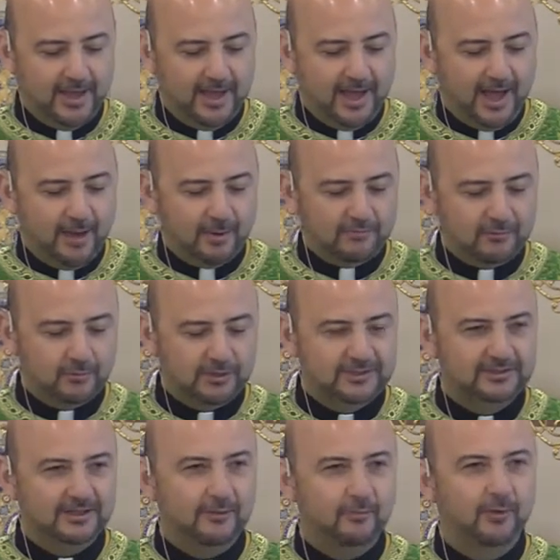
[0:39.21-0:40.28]
However,
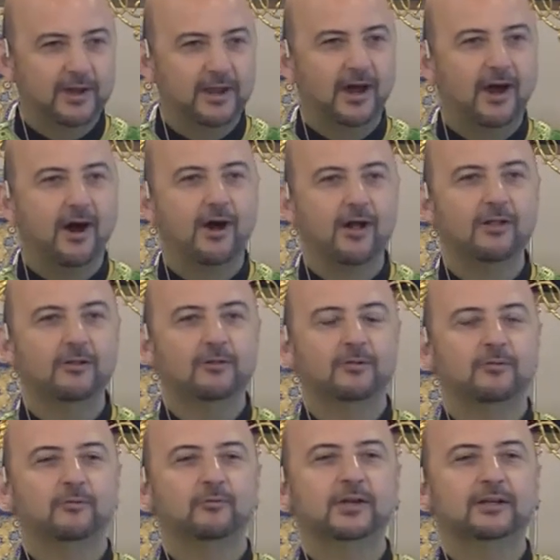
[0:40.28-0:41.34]
what all
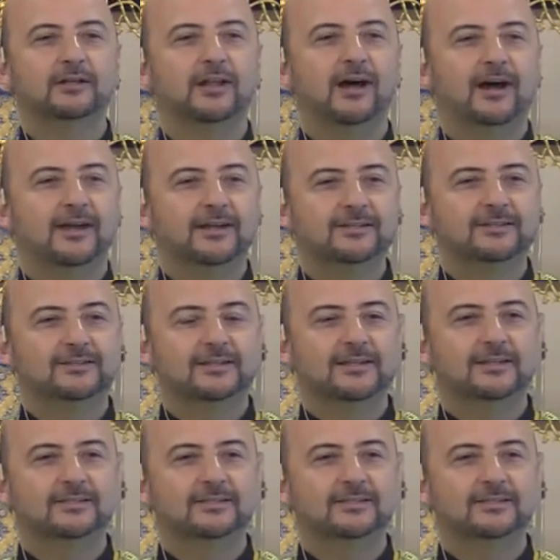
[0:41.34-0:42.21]
realize is